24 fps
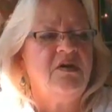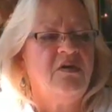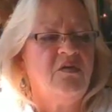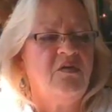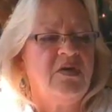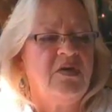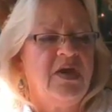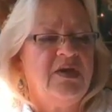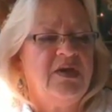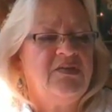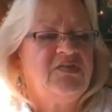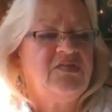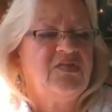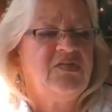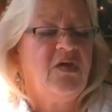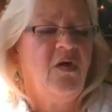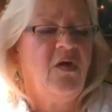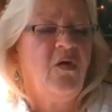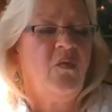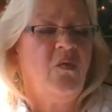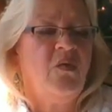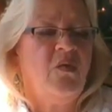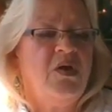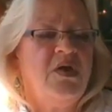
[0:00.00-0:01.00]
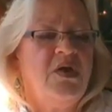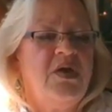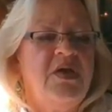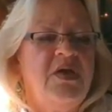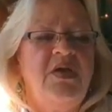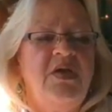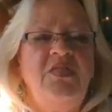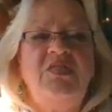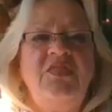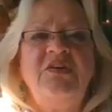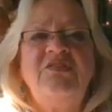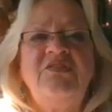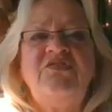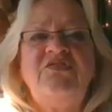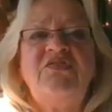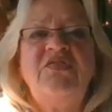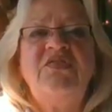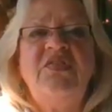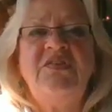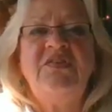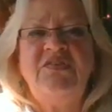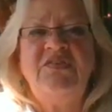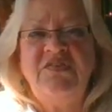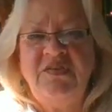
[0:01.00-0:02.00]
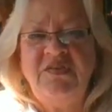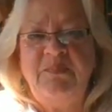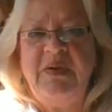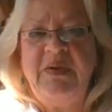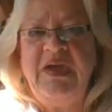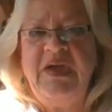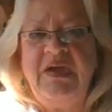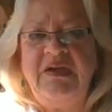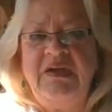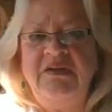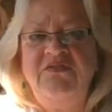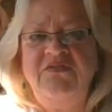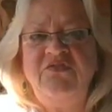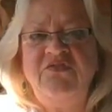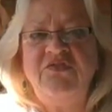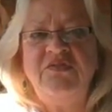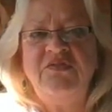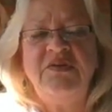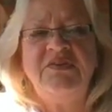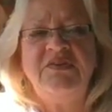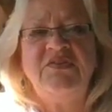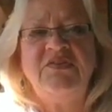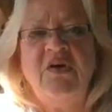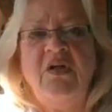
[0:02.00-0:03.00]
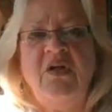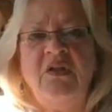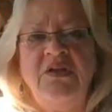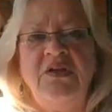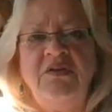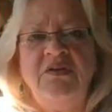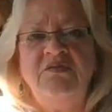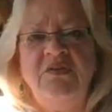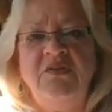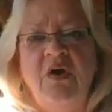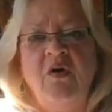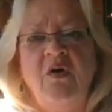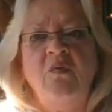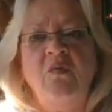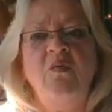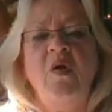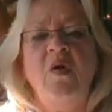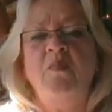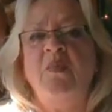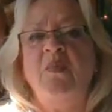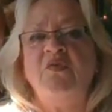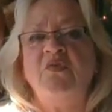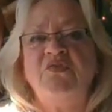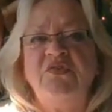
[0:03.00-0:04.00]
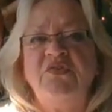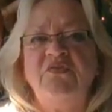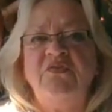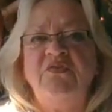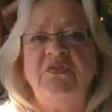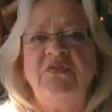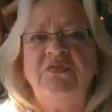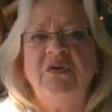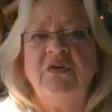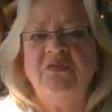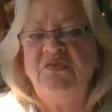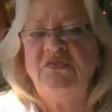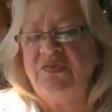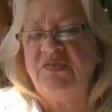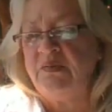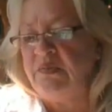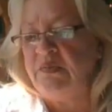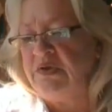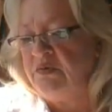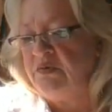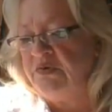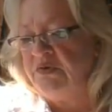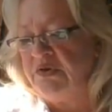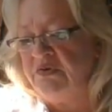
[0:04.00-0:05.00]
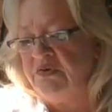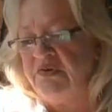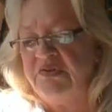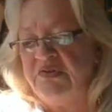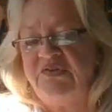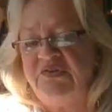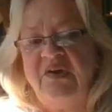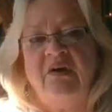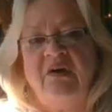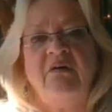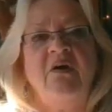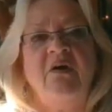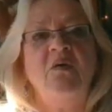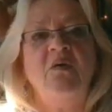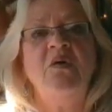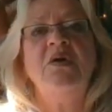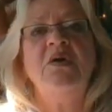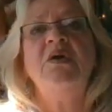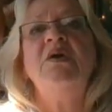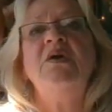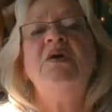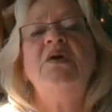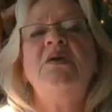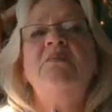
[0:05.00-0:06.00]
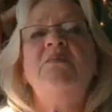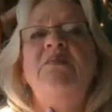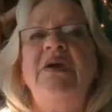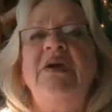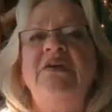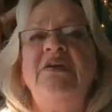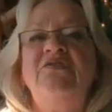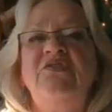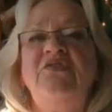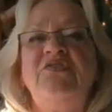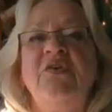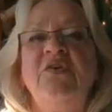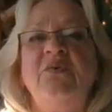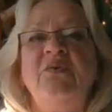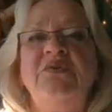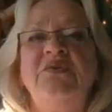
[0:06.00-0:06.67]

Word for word: Okay, so this this is a page, is all you know. Well, most of you know. Some of you are new to tarot. Pages